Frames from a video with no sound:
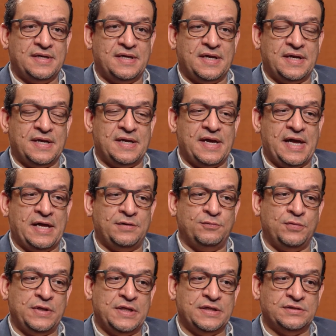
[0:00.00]
and
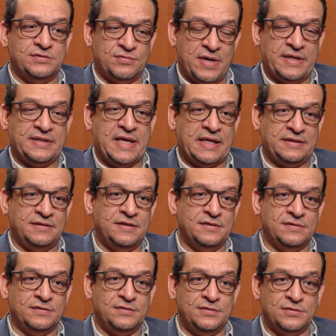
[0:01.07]
we direct that
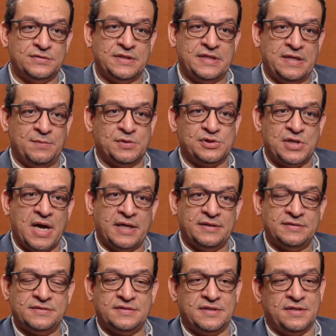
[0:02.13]
needle using image
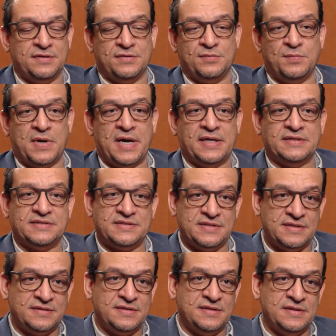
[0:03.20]
guidance, either by
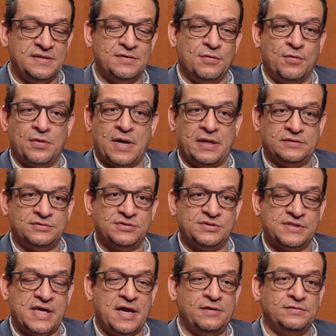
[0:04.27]
CT or
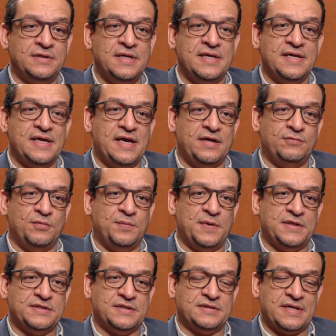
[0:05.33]
ultrasound, and we'll
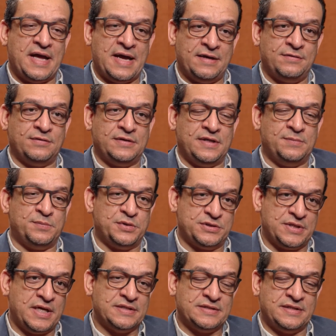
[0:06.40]
place it accurately and
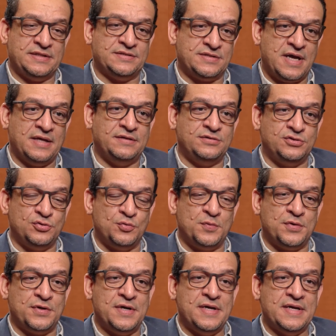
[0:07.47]
precisely inside the
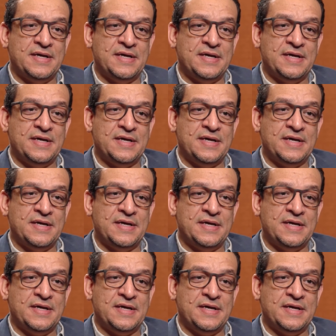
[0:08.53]
tumor.